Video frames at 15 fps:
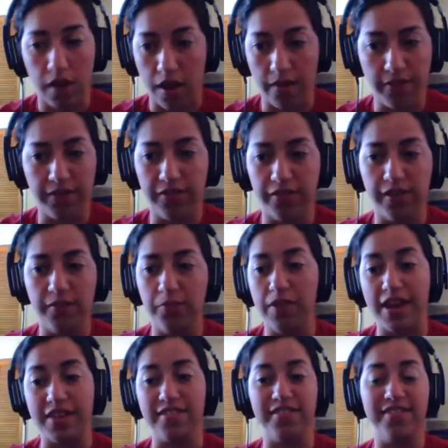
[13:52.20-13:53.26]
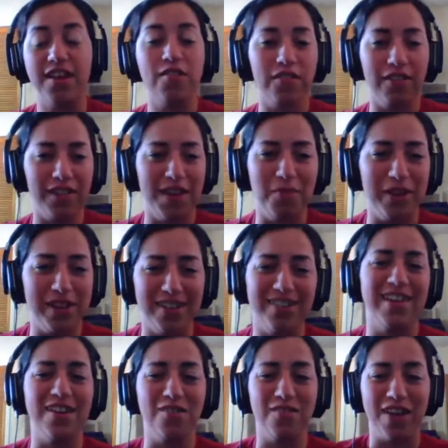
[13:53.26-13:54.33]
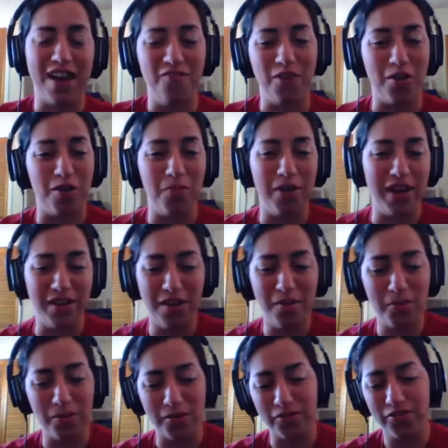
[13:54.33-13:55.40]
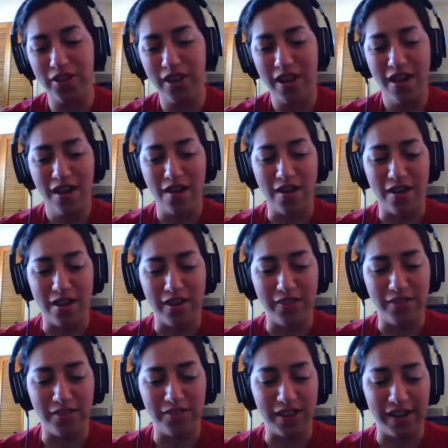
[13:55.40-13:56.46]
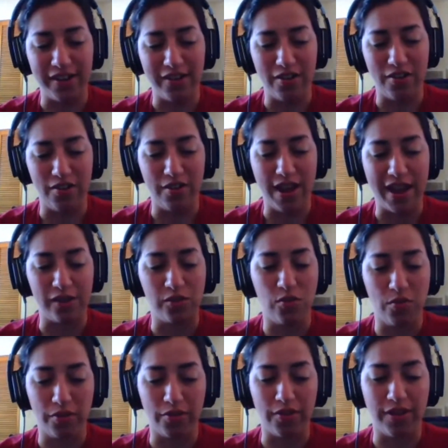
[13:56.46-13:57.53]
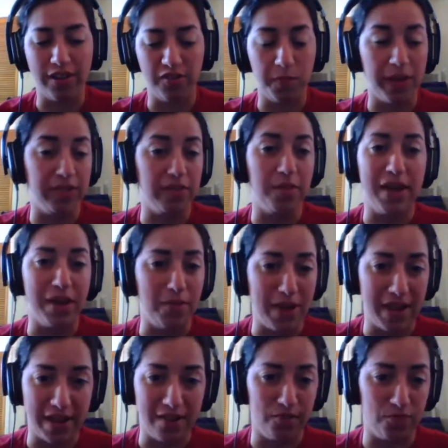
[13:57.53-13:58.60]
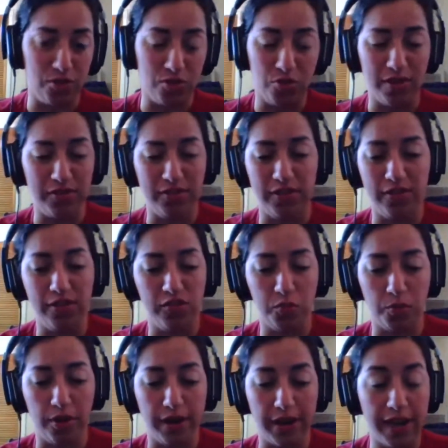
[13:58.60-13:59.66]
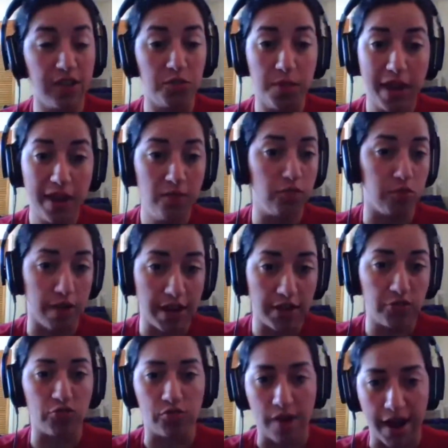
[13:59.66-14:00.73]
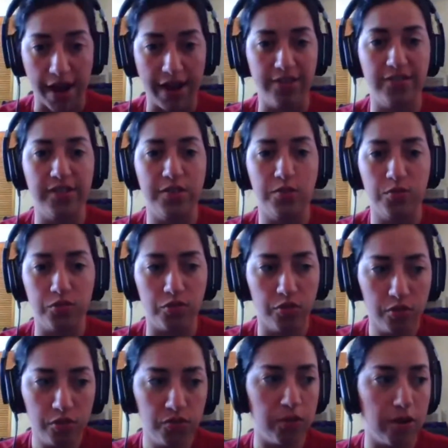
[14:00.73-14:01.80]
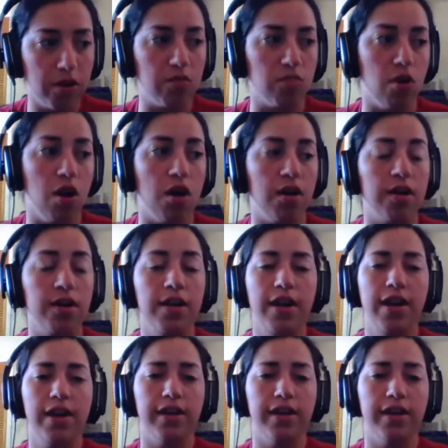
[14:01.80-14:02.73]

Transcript: obviously, necessarily, because they don't have very many numbers in the secondary at corner. He's been the main man for USC this spring and has made great strides. He looked very raw